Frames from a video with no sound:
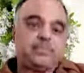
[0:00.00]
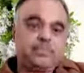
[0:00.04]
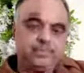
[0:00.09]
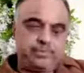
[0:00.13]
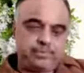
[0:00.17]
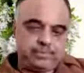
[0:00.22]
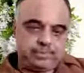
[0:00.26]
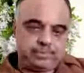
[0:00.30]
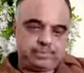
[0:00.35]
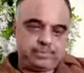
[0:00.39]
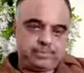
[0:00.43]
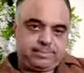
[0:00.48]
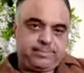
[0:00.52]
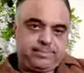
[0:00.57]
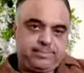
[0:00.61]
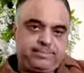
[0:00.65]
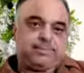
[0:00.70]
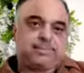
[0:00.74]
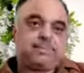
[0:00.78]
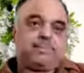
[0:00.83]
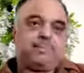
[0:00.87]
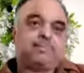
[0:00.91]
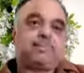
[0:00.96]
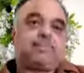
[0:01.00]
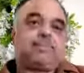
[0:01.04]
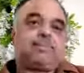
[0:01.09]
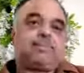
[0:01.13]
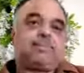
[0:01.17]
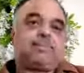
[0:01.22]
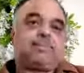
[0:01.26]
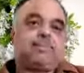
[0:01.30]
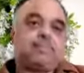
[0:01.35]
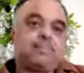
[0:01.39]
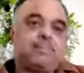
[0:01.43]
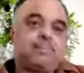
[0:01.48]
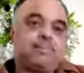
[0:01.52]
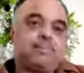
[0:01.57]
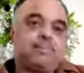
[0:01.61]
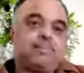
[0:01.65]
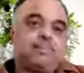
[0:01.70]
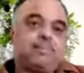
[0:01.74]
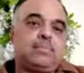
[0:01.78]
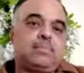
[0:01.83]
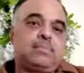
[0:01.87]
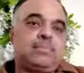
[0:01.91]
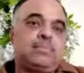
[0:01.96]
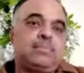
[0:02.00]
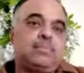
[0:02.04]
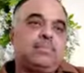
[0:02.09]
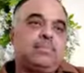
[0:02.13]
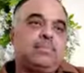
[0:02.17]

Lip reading: No words are spoken by the person on screen.